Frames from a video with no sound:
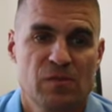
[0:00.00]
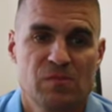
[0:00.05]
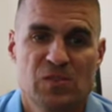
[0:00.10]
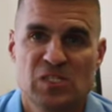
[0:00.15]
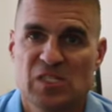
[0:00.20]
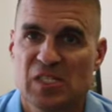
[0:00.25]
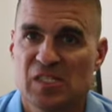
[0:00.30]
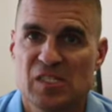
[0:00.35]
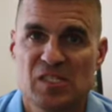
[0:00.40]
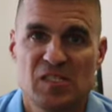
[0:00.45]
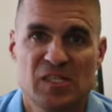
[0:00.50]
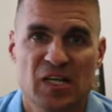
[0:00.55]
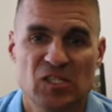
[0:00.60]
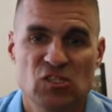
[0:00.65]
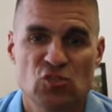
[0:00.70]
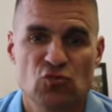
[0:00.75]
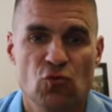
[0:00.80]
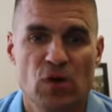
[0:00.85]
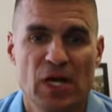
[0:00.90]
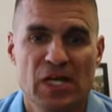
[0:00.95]
60
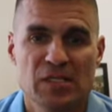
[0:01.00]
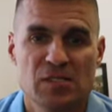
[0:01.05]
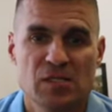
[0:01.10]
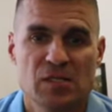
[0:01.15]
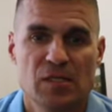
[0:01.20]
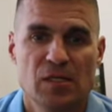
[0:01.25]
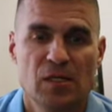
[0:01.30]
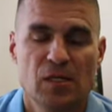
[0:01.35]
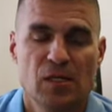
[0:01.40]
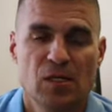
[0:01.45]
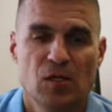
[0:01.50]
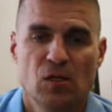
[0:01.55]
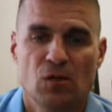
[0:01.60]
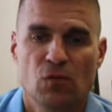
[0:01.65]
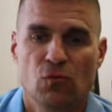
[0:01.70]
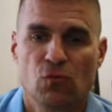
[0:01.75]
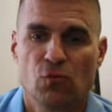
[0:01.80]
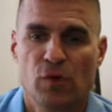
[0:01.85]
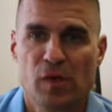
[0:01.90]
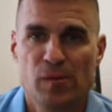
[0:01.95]
seconds rest.
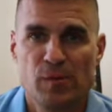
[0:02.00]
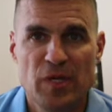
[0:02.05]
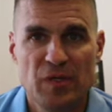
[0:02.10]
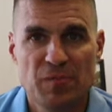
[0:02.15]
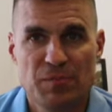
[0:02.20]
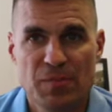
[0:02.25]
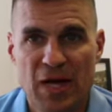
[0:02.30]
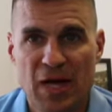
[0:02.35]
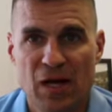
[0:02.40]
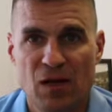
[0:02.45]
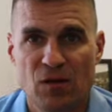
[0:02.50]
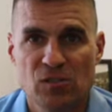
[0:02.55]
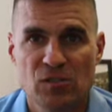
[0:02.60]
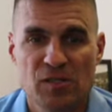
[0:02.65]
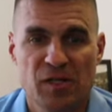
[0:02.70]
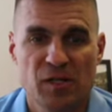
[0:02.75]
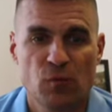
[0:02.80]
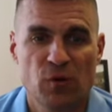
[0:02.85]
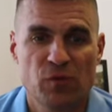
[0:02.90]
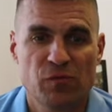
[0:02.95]
Repeat miles
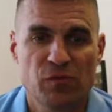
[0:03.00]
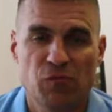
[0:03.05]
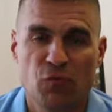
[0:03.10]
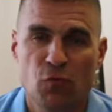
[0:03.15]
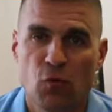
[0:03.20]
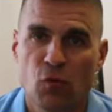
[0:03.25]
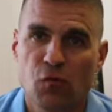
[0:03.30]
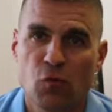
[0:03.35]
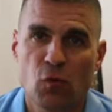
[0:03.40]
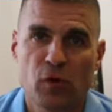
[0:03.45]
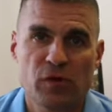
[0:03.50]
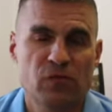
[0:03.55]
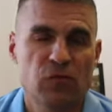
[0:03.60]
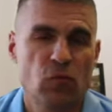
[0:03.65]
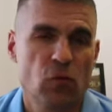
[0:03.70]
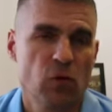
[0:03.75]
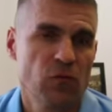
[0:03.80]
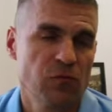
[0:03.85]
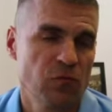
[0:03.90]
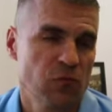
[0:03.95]
anywhere from
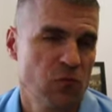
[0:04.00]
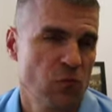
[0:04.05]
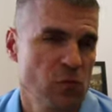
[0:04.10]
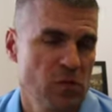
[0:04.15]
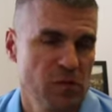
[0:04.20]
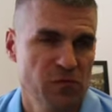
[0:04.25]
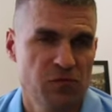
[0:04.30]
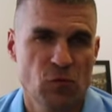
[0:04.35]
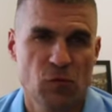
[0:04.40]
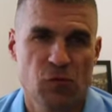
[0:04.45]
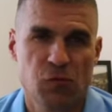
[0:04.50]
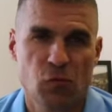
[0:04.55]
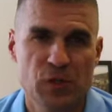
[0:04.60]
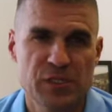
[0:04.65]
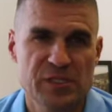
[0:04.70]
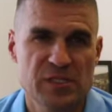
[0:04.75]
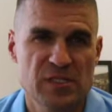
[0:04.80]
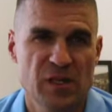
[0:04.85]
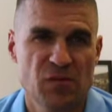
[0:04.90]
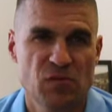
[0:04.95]
444 to
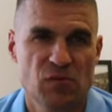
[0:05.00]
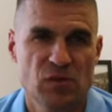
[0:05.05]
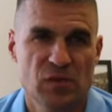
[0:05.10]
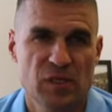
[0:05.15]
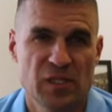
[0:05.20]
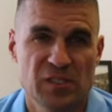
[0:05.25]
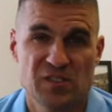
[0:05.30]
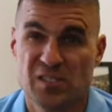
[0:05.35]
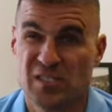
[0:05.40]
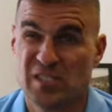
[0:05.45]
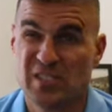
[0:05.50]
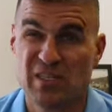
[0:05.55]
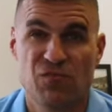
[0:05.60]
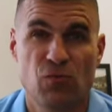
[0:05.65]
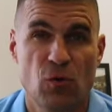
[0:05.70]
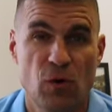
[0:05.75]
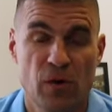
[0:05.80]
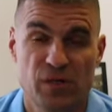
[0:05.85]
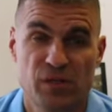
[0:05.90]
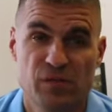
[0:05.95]
447 at
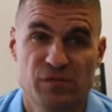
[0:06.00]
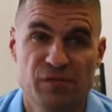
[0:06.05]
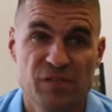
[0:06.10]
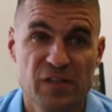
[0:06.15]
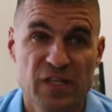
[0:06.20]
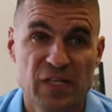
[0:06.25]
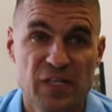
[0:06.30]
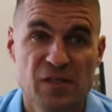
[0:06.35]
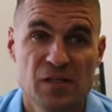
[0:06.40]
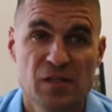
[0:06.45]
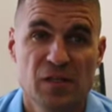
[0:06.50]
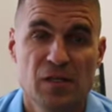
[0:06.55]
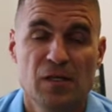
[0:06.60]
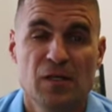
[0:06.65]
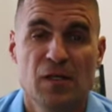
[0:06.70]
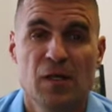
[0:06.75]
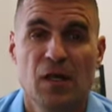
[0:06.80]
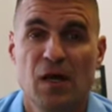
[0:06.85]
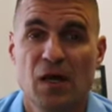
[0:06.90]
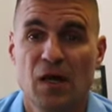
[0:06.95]
6,400 feet
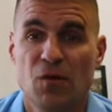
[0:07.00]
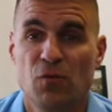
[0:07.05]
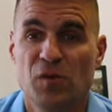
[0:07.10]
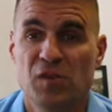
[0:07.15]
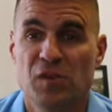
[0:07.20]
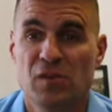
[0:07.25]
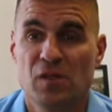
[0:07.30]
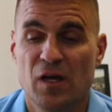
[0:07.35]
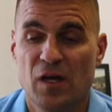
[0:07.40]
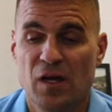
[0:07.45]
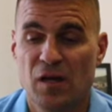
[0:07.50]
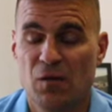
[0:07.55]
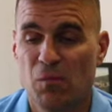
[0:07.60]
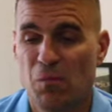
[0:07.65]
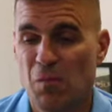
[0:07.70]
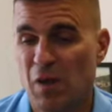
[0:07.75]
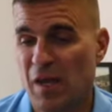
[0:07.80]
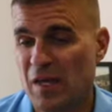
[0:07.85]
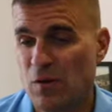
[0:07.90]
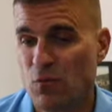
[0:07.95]
with
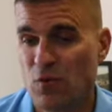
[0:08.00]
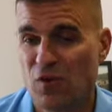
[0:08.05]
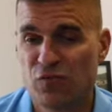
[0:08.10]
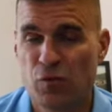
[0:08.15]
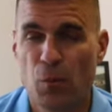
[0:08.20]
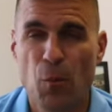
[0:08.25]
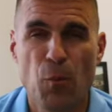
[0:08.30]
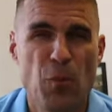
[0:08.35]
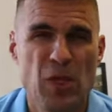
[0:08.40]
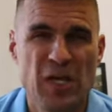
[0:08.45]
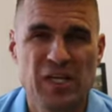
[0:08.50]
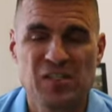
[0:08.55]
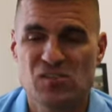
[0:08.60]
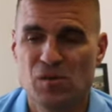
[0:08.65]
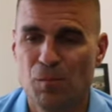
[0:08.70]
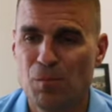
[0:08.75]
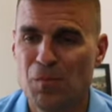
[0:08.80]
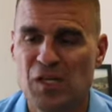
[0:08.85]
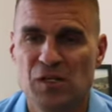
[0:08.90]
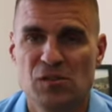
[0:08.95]
anywhere from a minute
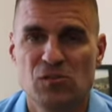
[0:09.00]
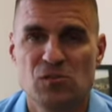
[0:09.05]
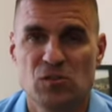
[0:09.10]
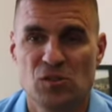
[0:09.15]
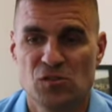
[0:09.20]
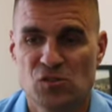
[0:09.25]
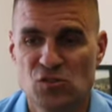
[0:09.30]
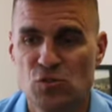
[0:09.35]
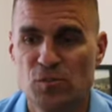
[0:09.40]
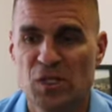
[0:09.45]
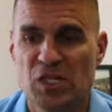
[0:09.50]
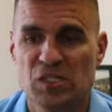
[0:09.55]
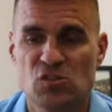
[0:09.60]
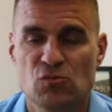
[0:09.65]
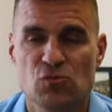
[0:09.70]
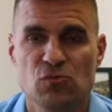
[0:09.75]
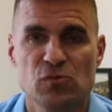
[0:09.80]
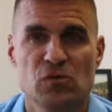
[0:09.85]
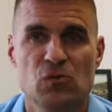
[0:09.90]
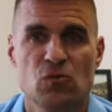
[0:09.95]
to 2
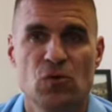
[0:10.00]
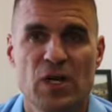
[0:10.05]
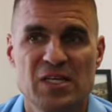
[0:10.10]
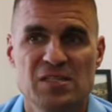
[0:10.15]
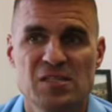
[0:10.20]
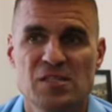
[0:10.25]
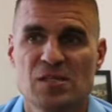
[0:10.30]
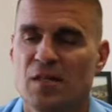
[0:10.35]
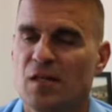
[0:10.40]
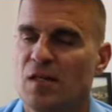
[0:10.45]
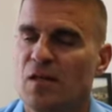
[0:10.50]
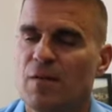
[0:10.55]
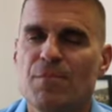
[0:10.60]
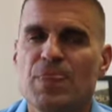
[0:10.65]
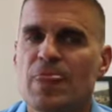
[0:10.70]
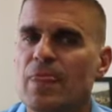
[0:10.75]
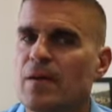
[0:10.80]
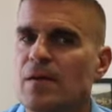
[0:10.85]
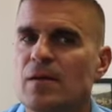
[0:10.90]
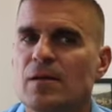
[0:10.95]
minutes rest.
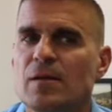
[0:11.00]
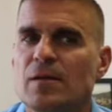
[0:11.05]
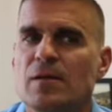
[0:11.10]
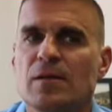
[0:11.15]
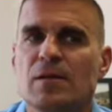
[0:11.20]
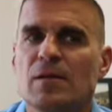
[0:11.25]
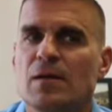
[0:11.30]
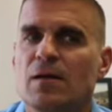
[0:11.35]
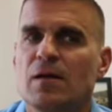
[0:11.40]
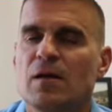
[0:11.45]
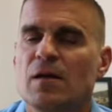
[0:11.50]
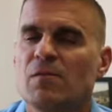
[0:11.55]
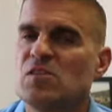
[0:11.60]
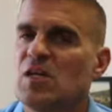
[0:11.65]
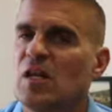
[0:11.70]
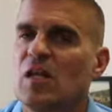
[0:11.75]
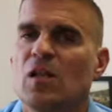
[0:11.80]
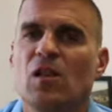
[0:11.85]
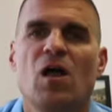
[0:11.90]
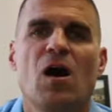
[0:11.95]
I've
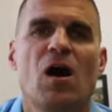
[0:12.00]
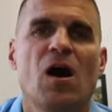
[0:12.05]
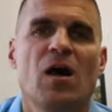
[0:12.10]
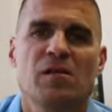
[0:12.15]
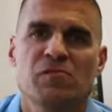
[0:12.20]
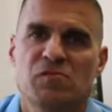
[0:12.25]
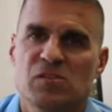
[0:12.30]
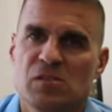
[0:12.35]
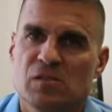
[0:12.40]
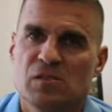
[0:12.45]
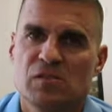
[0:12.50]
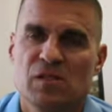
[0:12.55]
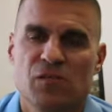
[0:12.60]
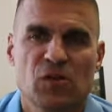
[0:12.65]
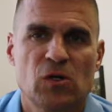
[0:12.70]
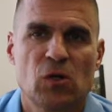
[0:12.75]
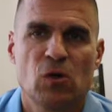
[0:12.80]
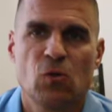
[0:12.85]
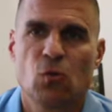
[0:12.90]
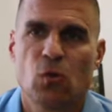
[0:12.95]
done a lot of
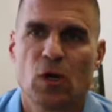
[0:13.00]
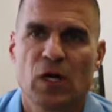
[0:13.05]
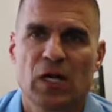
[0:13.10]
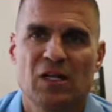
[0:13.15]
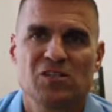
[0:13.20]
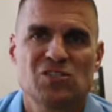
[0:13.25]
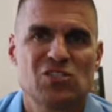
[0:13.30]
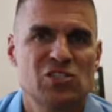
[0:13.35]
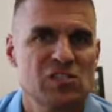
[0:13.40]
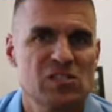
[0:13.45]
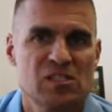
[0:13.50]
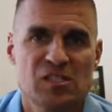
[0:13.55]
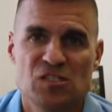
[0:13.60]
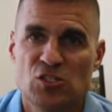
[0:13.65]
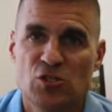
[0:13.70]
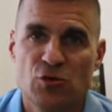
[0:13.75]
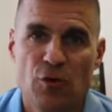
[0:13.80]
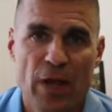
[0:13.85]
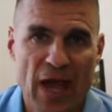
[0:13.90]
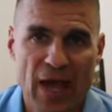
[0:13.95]
difficult workouts just
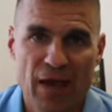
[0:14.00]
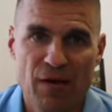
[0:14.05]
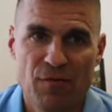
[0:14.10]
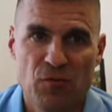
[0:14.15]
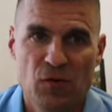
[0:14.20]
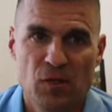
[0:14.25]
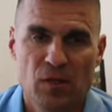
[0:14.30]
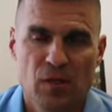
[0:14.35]
as you have,